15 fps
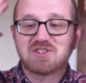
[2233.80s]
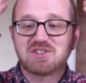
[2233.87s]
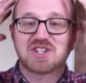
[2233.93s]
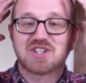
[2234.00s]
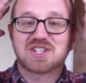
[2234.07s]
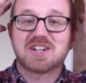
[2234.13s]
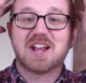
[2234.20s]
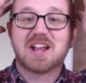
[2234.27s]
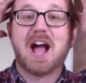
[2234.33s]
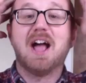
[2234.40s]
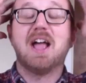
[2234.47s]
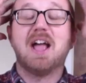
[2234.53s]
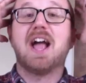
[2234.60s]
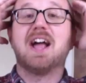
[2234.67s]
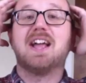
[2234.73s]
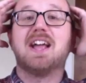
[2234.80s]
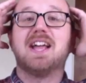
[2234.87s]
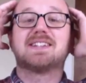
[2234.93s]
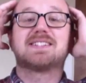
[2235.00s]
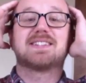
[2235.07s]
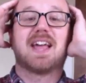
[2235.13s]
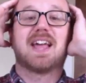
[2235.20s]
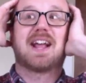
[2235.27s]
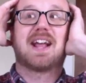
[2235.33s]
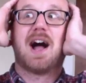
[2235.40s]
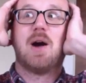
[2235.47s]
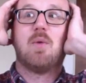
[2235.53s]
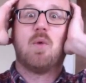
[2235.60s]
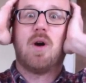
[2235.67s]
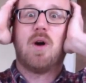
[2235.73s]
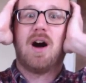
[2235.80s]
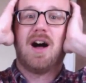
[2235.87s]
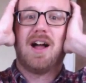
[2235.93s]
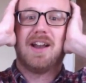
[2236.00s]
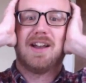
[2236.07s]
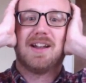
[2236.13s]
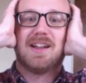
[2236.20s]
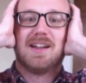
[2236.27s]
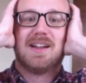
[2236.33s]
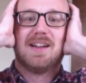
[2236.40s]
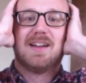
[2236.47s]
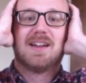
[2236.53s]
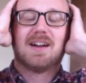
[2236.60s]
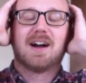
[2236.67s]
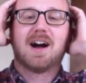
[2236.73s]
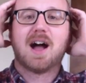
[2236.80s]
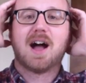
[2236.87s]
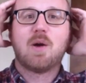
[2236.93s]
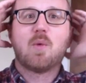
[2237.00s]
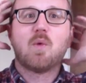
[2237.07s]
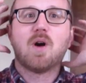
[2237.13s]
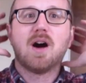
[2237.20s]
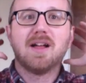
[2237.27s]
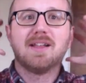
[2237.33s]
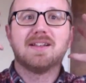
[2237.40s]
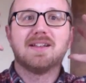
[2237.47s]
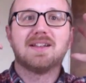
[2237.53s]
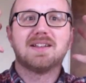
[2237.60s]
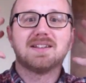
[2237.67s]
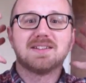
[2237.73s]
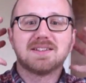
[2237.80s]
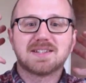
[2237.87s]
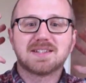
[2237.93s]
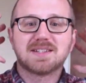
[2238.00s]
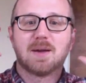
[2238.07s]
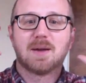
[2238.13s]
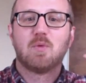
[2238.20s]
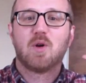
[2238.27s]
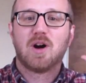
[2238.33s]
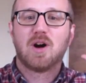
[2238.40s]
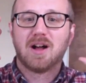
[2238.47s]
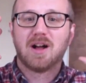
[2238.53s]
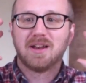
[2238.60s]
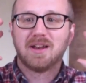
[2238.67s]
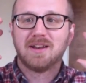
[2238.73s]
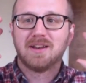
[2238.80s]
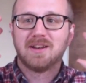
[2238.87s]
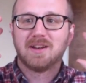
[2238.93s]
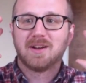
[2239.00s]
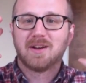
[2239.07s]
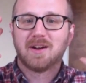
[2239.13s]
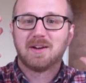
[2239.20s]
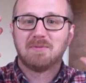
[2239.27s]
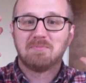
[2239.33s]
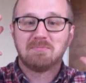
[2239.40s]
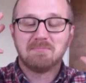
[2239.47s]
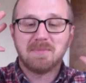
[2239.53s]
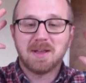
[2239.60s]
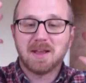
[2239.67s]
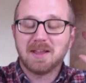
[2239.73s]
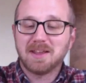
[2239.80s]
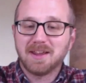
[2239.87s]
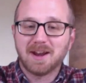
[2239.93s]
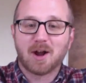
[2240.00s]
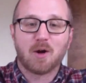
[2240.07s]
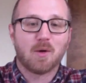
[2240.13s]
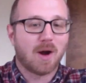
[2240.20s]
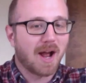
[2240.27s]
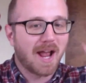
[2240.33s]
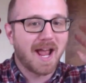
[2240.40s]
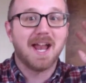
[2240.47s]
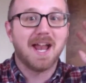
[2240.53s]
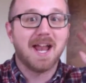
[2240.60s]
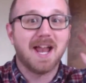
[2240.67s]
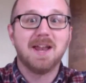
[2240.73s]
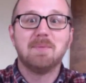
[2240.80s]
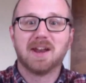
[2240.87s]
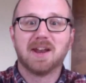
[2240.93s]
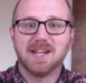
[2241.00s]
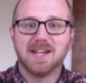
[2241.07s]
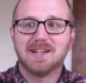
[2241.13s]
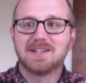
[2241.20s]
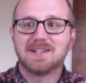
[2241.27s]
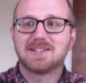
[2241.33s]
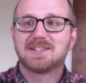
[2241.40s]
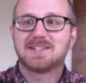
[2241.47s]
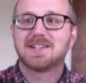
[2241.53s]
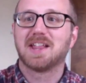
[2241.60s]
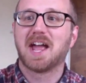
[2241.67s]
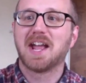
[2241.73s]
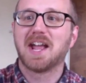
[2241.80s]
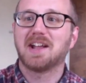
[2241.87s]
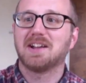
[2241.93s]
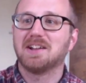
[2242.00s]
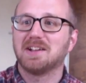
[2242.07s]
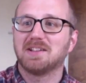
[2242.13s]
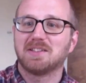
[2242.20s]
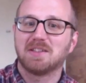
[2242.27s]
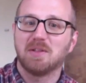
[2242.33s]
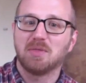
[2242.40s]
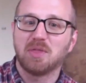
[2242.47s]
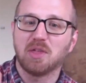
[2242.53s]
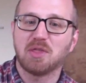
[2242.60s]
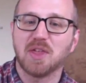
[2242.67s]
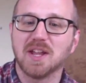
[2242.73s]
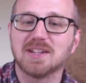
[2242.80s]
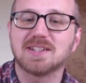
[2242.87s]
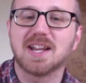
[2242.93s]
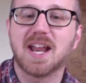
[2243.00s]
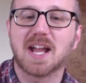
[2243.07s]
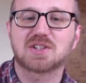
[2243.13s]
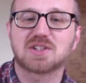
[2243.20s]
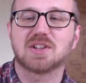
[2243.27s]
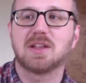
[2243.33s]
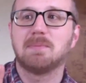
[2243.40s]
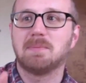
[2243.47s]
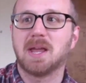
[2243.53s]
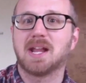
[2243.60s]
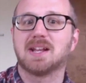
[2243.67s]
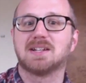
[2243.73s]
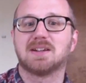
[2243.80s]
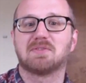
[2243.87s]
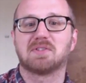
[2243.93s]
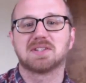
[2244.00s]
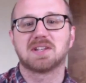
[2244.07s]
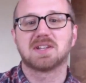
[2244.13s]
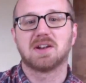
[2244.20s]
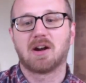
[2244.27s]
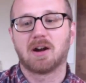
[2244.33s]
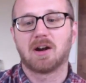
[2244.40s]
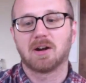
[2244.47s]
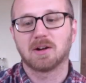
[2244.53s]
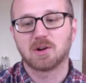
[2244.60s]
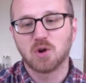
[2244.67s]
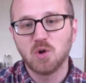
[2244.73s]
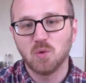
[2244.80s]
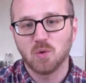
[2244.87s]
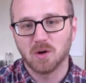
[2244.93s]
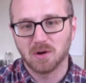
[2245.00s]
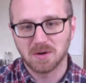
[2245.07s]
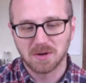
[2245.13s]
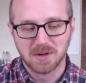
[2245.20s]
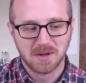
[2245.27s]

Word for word: just, it's like, I want, I want someone, uh, you know, anybody to like, the things that actually make a difference and are cool.